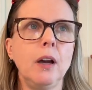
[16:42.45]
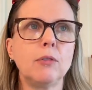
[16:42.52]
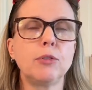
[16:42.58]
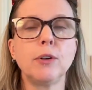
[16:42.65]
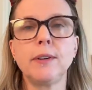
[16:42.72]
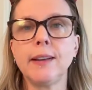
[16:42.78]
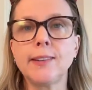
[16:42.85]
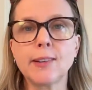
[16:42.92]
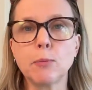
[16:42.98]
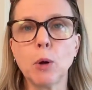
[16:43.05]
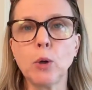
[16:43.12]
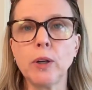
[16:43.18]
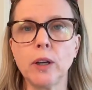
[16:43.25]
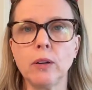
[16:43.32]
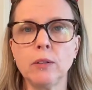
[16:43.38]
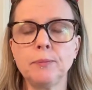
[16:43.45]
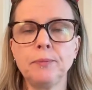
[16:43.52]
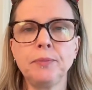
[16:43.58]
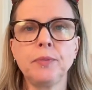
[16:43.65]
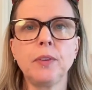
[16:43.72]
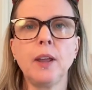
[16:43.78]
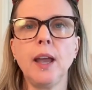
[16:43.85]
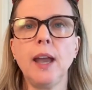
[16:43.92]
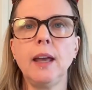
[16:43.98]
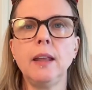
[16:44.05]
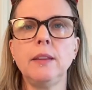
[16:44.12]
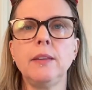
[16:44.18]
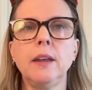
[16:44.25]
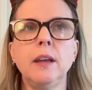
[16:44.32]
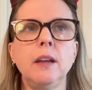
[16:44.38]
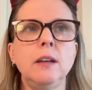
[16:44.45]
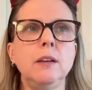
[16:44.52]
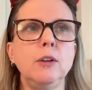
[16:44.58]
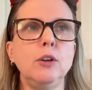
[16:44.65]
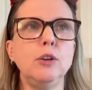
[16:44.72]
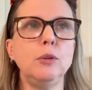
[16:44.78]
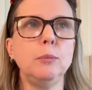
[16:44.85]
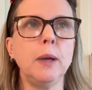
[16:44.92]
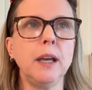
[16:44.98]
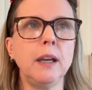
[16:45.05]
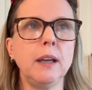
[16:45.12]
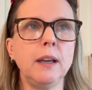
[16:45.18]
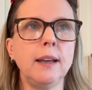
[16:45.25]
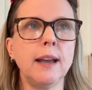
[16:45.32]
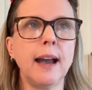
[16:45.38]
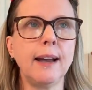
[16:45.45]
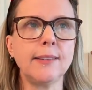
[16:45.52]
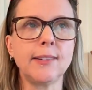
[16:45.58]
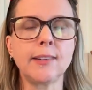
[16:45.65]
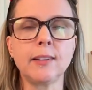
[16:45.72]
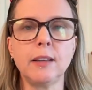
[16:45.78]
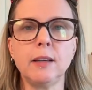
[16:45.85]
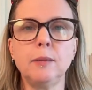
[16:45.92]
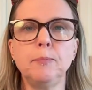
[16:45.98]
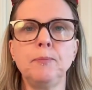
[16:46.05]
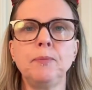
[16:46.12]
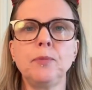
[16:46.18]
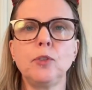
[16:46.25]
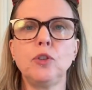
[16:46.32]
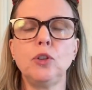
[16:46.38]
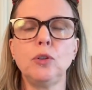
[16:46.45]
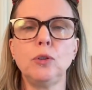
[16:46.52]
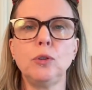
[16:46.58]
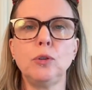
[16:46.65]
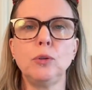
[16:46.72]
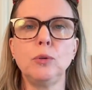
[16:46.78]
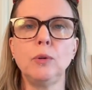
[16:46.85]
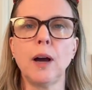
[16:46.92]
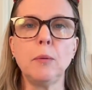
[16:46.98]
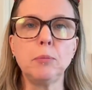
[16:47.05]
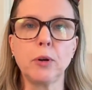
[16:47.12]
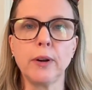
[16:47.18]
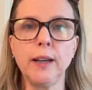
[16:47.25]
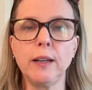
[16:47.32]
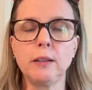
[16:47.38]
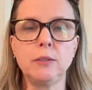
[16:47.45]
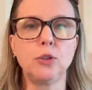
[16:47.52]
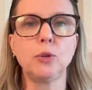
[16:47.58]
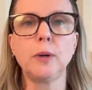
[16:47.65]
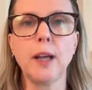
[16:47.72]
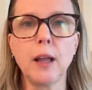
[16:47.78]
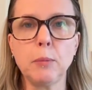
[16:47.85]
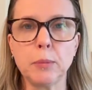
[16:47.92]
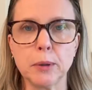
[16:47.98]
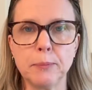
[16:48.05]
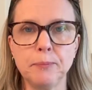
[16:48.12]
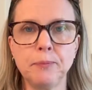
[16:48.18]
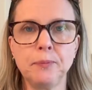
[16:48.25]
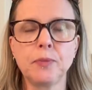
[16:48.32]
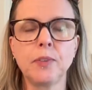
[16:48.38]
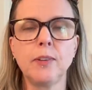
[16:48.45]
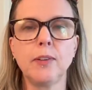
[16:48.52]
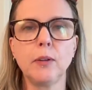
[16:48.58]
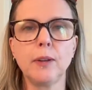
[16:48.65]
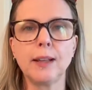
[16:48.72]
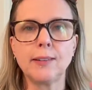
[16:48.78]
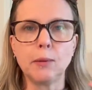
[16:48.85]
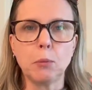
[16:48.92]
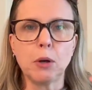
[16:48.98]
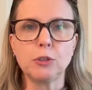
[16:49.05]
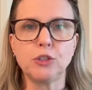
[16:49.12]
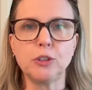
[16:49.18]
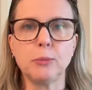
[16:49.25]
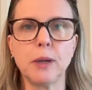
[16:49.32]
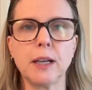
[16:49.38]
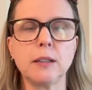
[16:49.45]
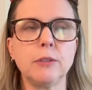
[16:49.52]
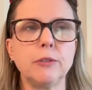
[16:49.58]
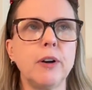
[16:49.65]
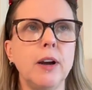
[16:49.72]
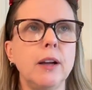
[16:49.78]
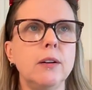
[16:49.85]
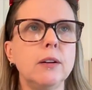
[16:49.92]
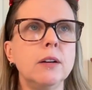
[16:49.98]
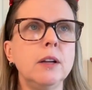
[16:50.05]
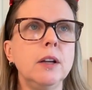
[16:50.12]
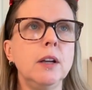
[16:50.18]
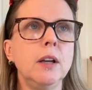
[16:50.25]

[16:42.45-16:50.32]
for a testimonial, and then you may ask them to upgrade to an album. So that's a margin magnifier.